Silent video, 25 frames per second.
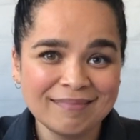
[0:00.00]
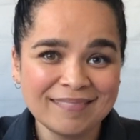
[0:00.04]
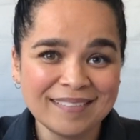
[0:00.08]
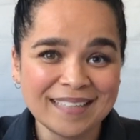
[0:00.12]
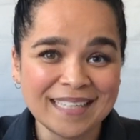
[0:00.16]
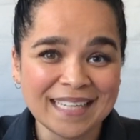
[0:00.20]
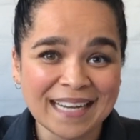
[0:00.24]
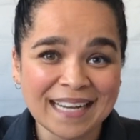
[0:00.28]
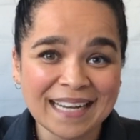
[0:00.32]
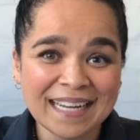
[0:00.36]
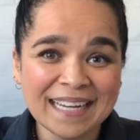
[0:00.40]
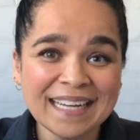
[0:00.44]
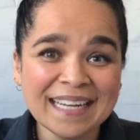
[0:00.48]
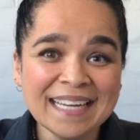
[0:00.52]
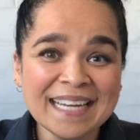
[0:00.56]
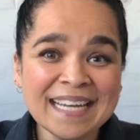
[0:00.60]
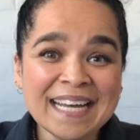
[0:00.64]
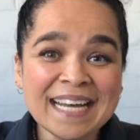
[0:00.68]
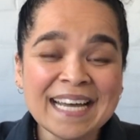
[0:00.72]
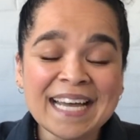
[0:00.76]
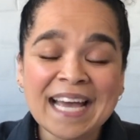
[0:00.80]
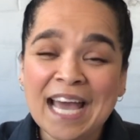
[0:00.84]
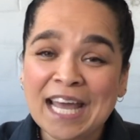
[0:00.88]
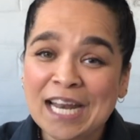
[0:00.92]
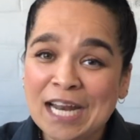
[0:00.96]
Yeah,
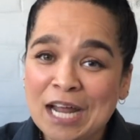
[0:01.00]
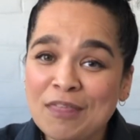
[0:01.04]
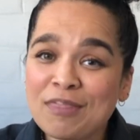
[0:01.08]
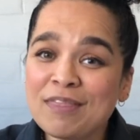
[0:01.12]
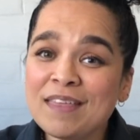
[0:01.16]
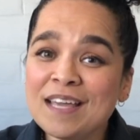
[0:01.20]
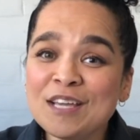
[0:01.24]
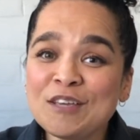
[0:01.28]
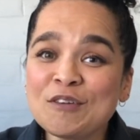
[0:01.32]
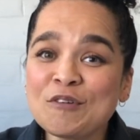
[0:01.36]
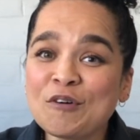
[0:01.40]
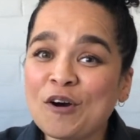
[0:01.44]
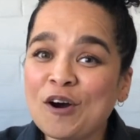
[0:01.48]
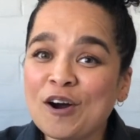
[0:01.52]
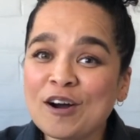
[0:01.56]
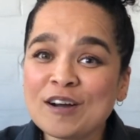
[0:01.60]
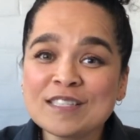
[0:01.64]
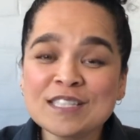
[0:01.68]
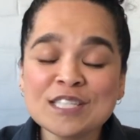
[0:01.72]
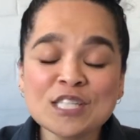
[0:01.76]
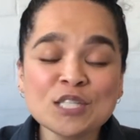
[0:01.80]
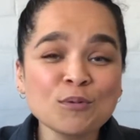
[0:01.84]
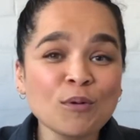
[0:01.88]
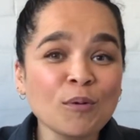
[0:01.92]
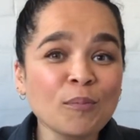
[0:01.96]
and I think your
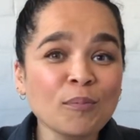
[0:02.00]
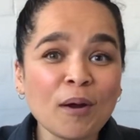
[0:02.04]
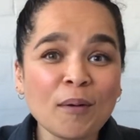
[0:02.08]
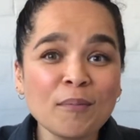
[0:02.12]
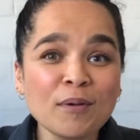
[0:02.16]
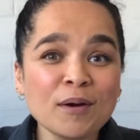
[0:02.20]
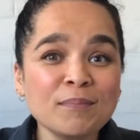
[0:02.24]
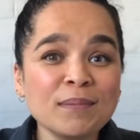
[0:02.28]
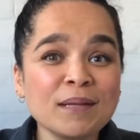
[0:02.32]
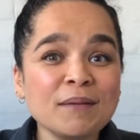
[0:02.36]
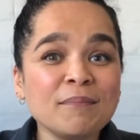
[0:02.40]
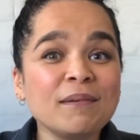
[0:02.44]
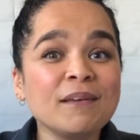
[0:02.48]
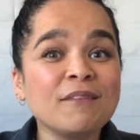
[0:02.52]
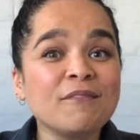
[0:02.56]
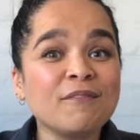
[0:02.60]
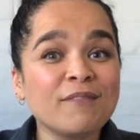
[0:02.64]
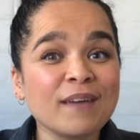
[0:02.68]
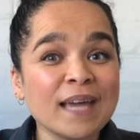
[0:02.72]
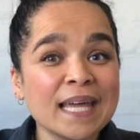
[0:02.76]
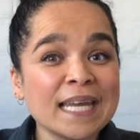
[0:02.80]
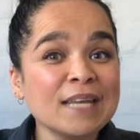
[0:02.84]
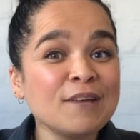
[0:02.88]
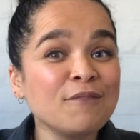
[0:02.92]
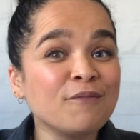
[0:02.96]
answers will probably be
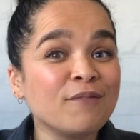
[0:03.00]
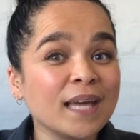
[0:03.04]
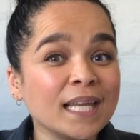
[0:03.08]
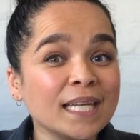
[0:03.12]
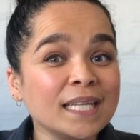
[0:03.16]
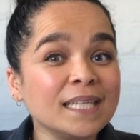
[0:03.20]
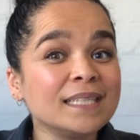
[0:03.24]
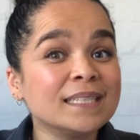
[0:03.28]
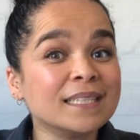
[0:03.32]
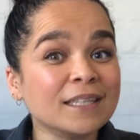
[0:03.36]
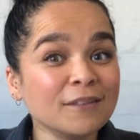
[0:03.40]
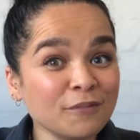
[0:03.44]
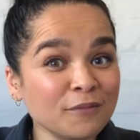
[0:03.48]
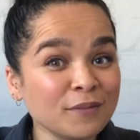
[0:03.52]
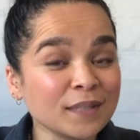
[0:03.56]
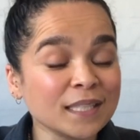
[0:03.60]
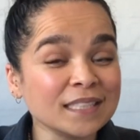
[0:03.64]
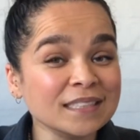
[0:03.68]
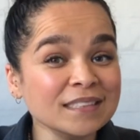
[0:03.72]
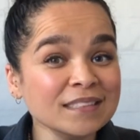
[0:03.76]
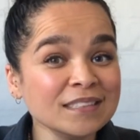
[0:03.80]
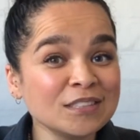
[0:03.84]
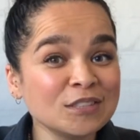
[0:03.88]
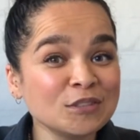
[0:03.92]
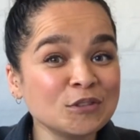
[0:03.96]
very, very
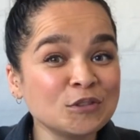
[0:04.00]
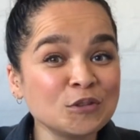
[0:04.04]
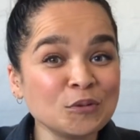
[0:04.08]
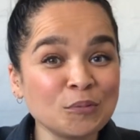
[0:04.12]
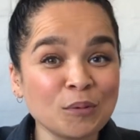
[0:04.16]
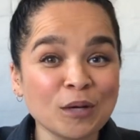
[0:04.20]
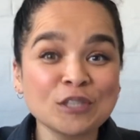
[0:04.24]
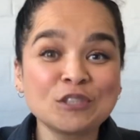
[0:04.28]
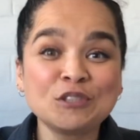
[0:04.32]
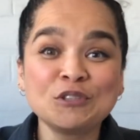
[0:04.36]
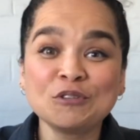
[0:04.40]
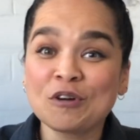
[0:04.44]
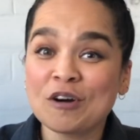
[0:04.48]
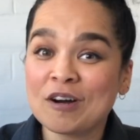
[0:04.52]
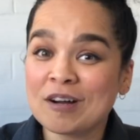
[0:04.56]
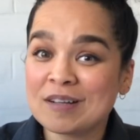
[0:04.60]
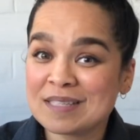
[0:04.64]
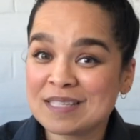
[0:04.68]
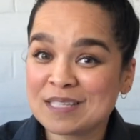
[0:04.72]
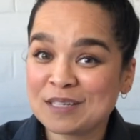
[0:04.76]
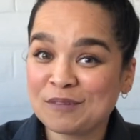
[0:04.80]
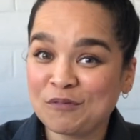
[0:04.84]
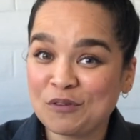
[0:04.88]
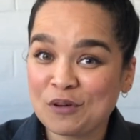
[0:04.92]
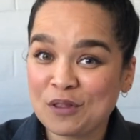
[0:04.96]
different to what you
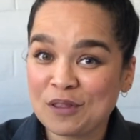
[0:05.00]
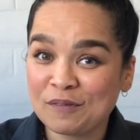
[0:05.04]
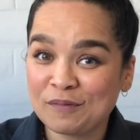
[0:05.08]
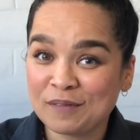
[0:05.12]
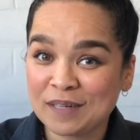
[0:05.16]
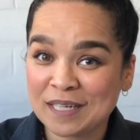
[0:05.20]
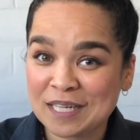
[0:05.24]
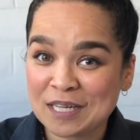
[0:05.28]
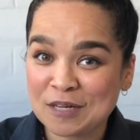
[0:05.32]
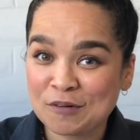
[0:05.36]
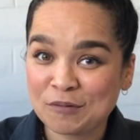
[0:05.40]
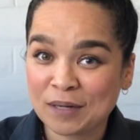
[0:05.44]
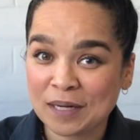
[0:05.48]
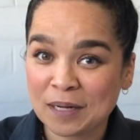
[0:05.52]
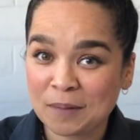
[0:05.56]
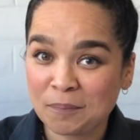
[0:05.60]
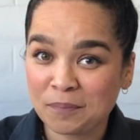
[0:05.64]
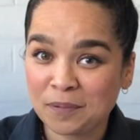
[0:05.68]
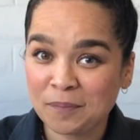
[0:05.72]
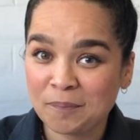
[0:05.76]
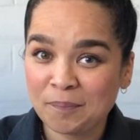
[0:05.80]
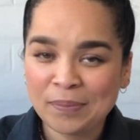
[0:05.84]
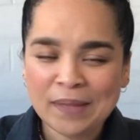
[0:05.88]
answered for the video clip.